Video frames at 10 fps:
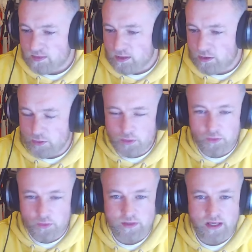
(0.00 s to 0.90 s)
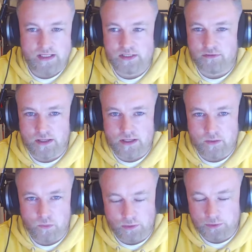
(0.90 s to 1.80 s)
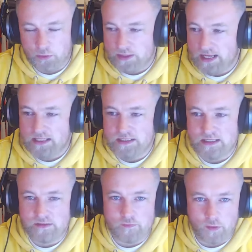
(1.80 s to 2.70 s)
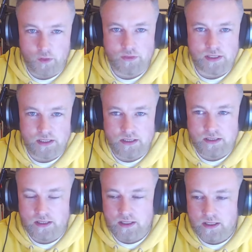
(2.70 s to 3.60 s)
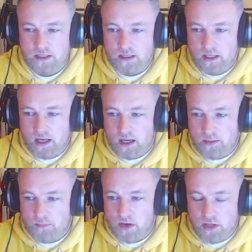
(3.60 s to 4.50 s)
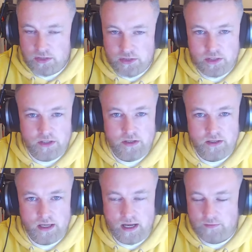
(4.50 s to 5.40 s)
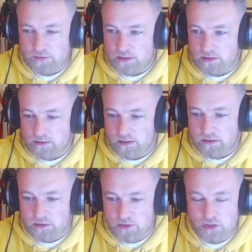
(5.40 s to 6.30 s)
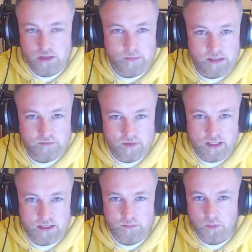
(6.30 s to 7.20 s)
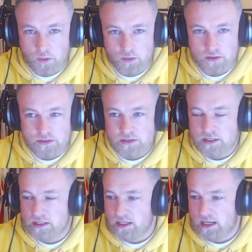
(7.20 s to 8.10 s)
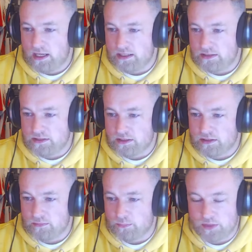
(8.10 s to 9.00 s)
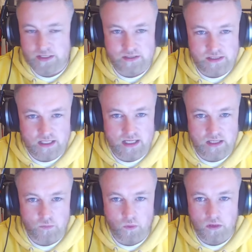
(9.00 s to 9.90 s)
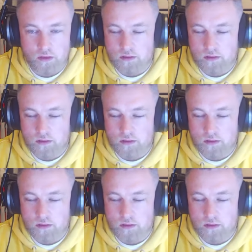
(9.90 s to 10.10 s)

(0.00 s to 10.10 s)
who know the history will know in 1940, a year after Germany invaded Poland and Britain declared war,